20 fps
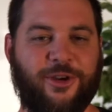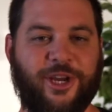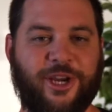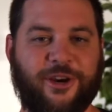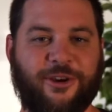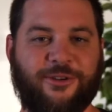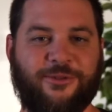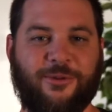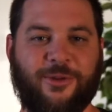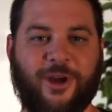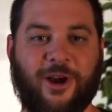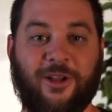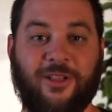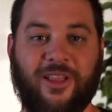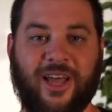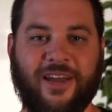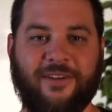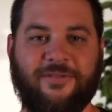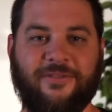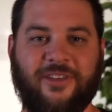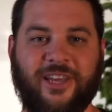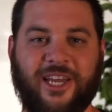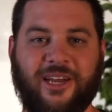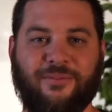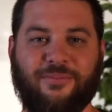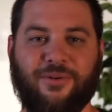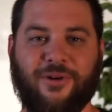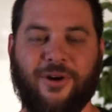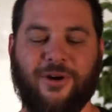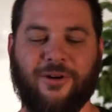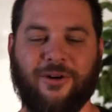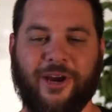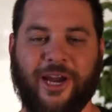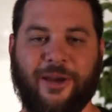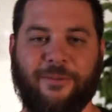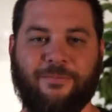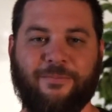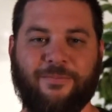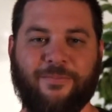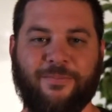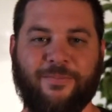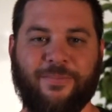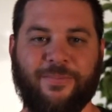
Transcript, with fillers: years with our Life Teen program.